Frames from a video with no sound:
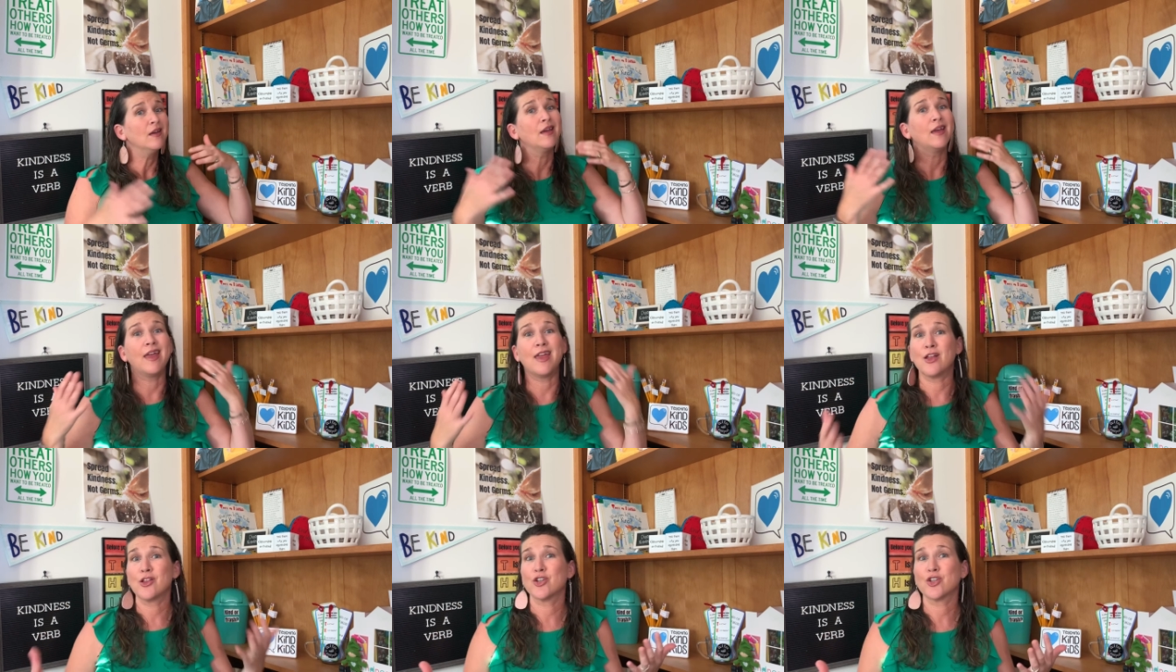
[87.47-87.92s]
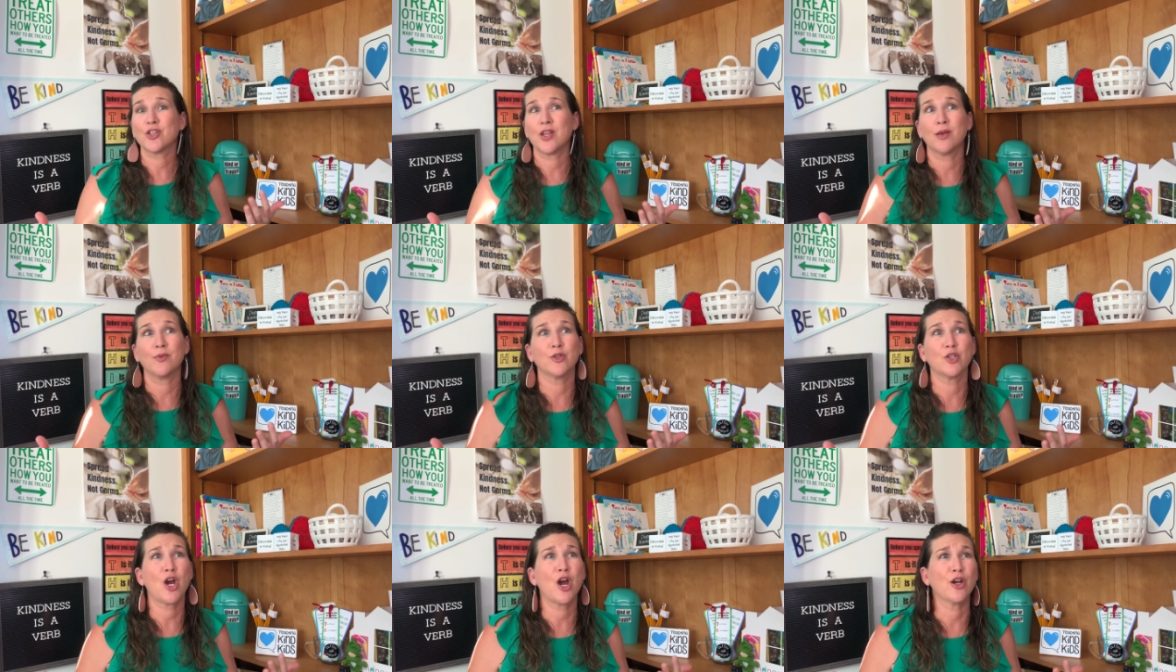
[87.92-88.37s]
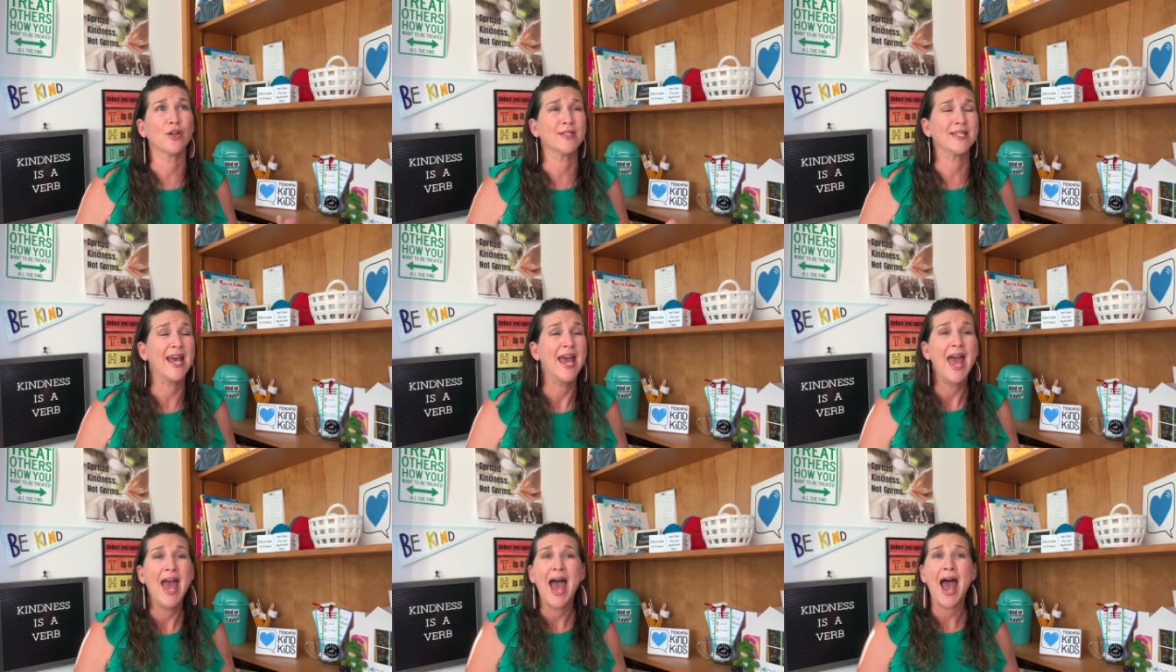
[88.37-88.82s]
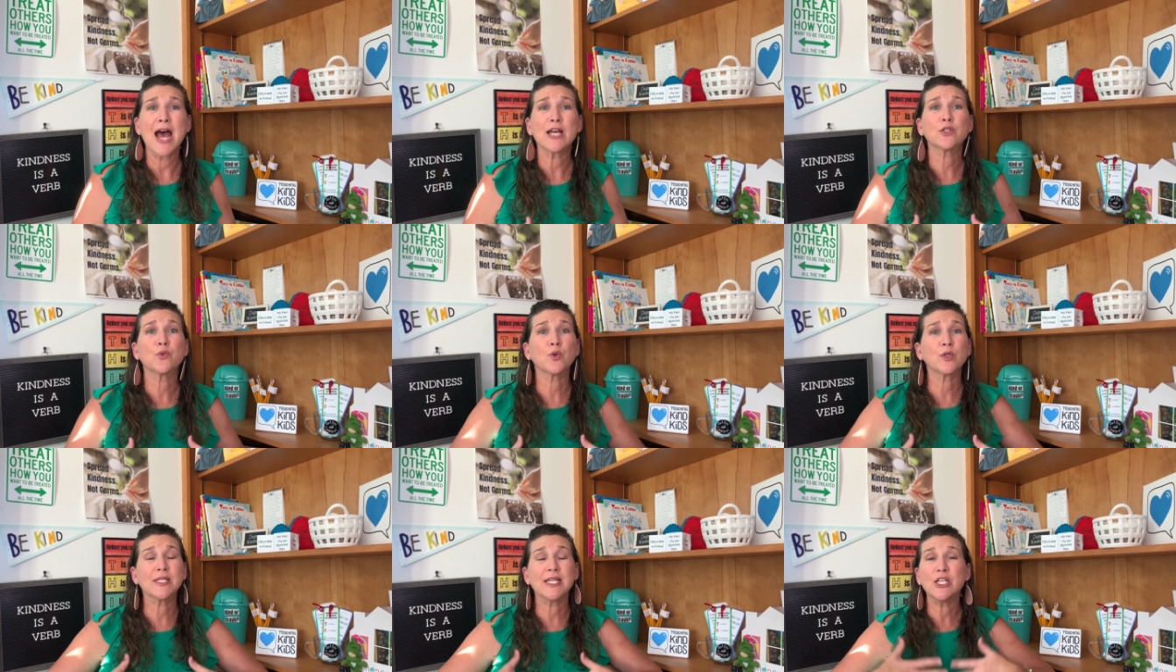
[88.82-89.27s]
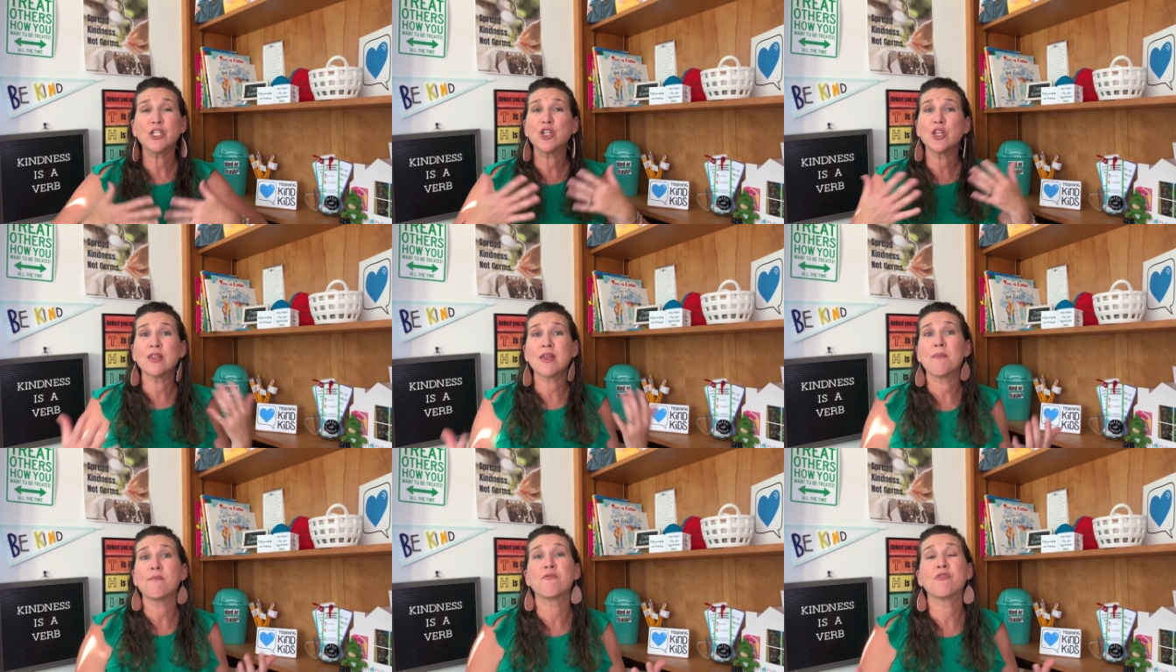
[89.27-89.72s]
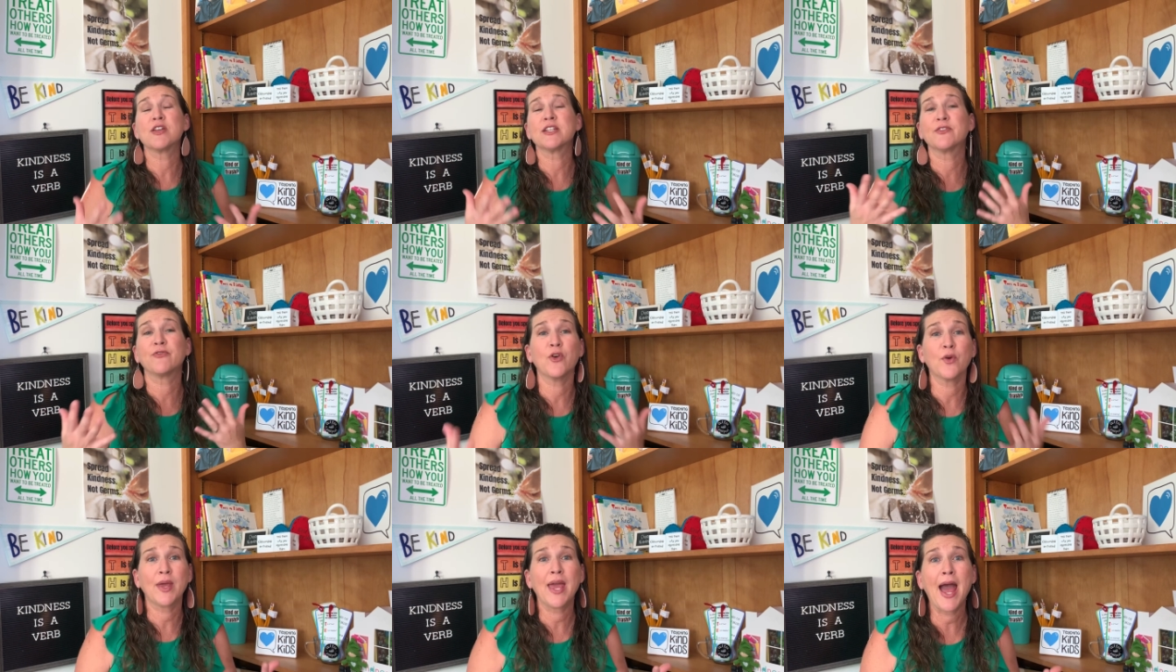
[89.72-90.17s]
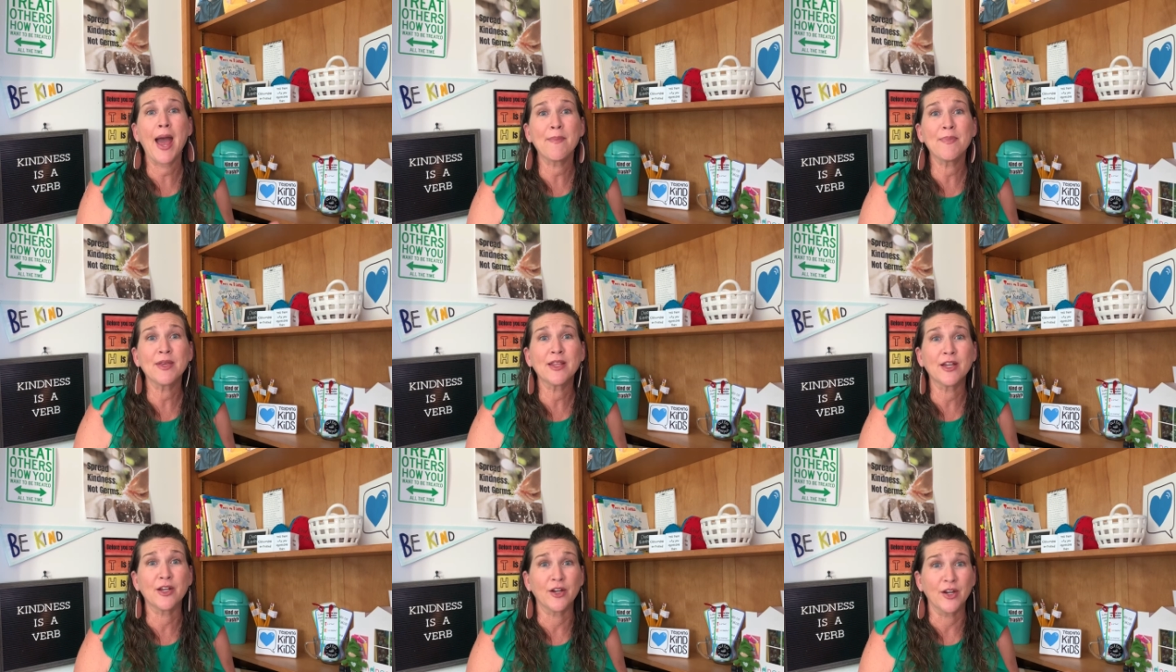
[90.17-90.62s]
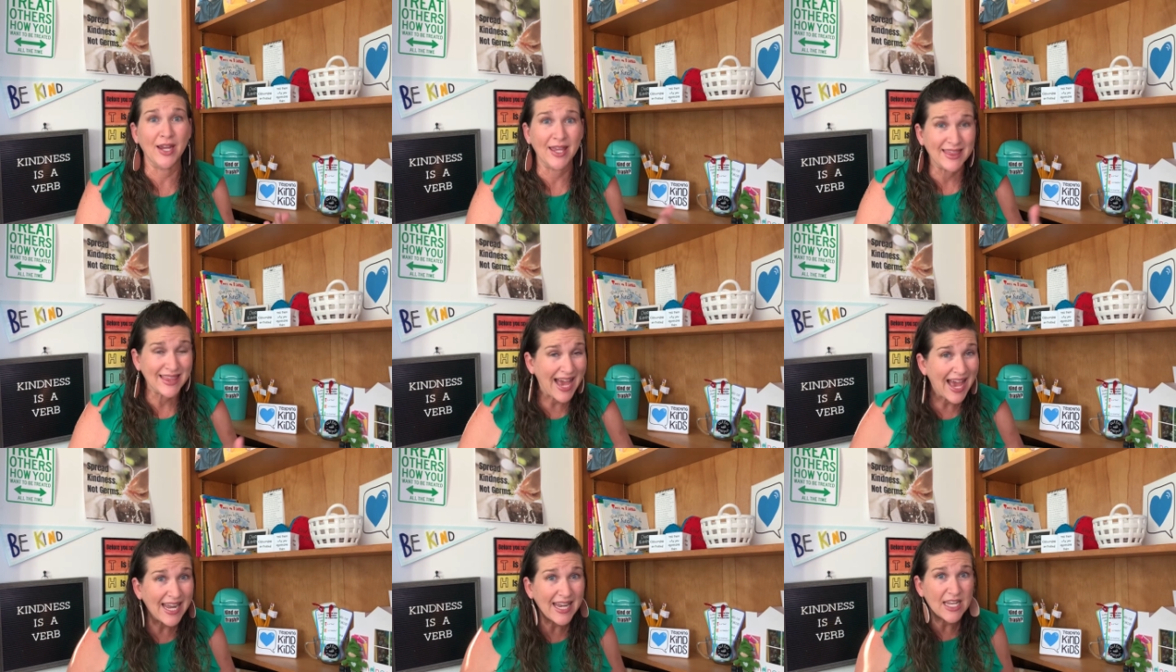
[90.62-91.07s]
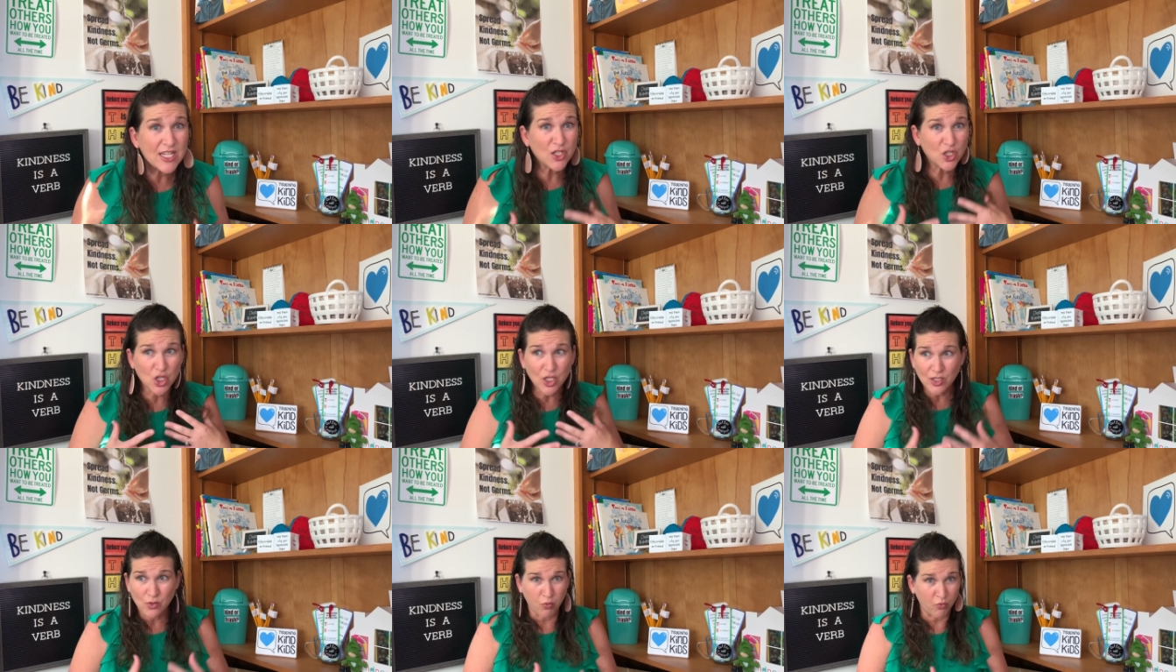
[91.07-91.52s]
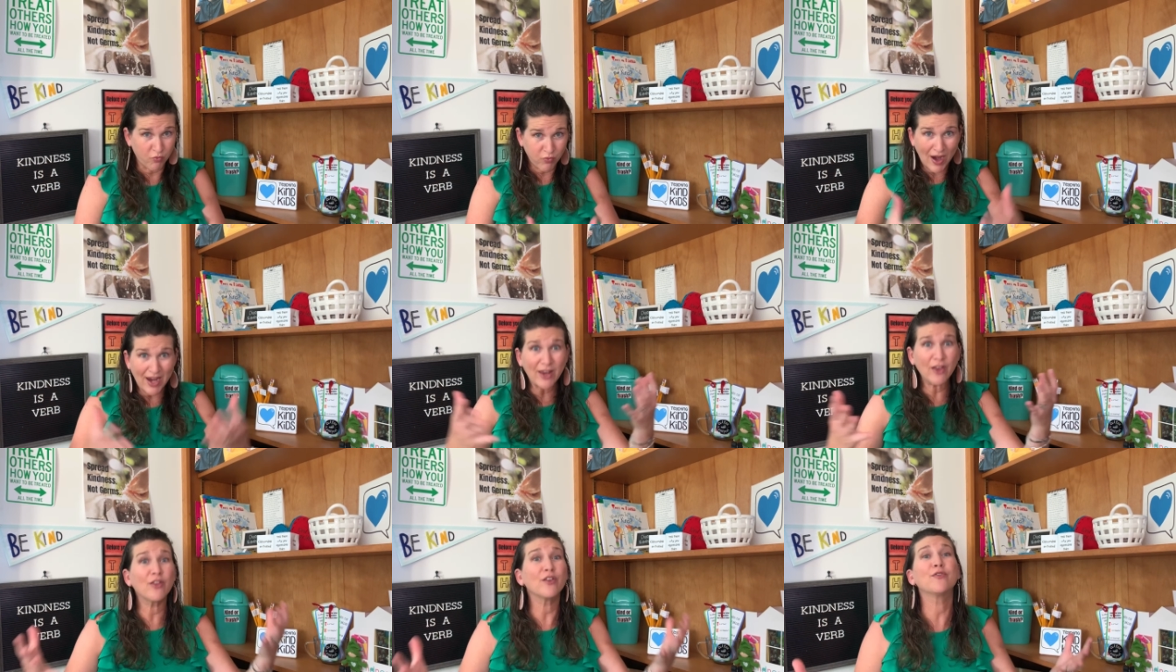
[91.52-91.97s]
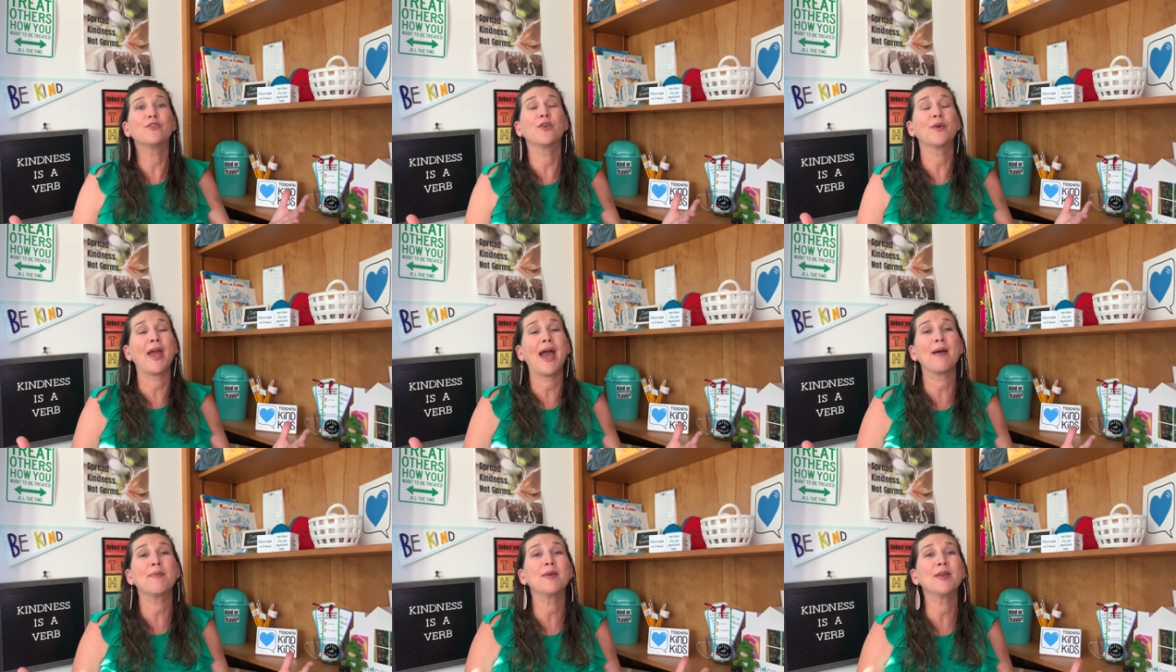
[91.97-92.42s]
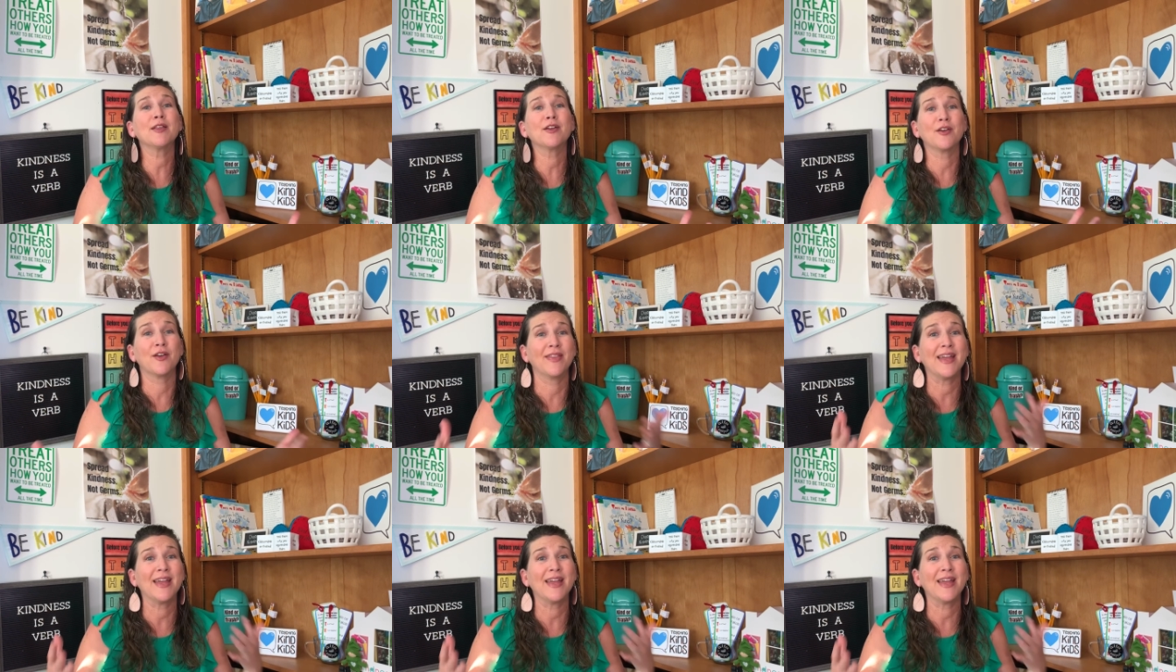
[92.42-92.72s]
English language arts, as we're teaching them this vocabulary, that is just regular vocabulary.